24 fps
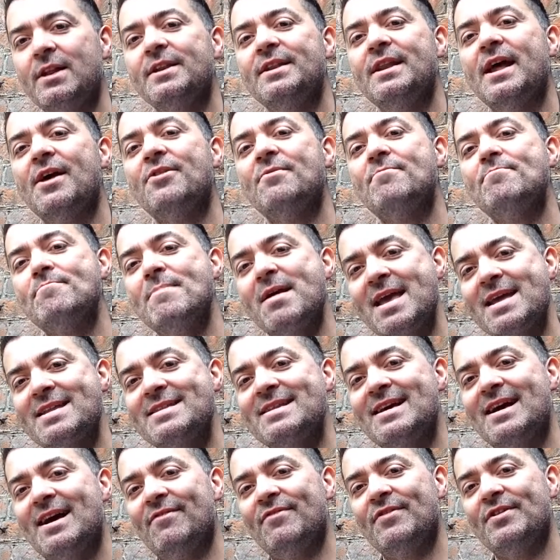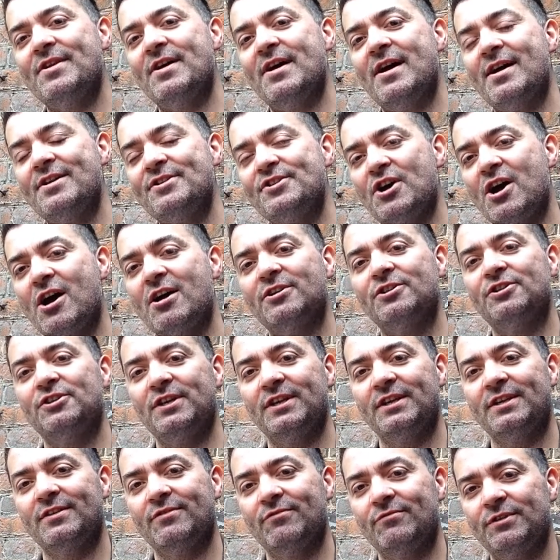Now, the men of an
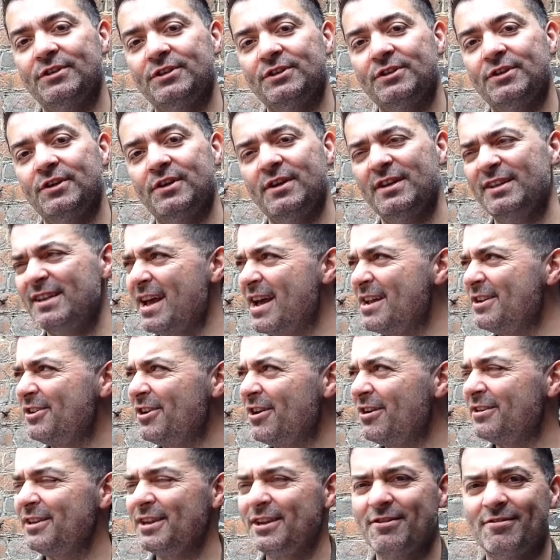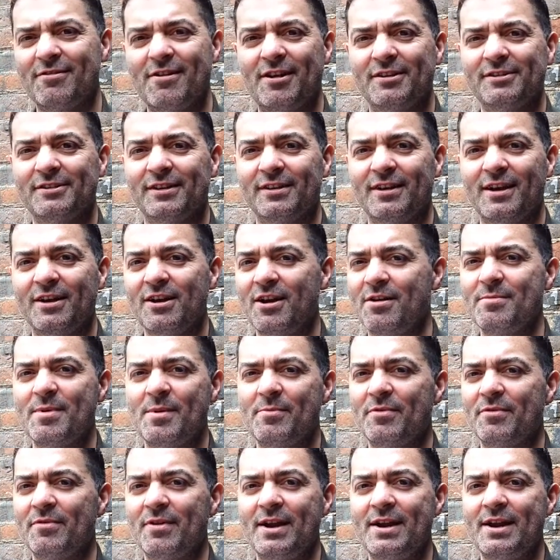Antarctic research is it Antarctic or Arctic? I can't
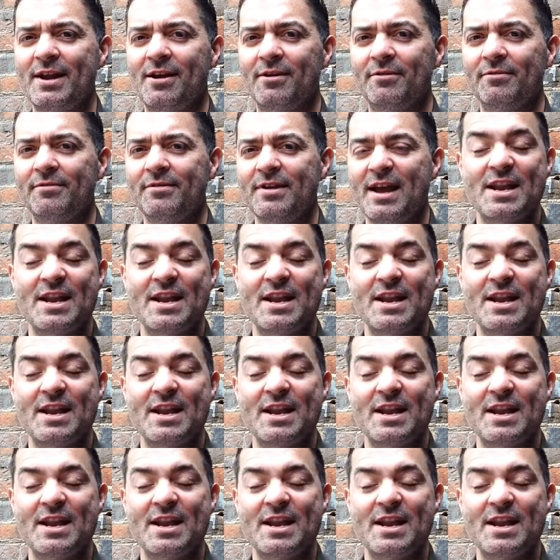remember right now.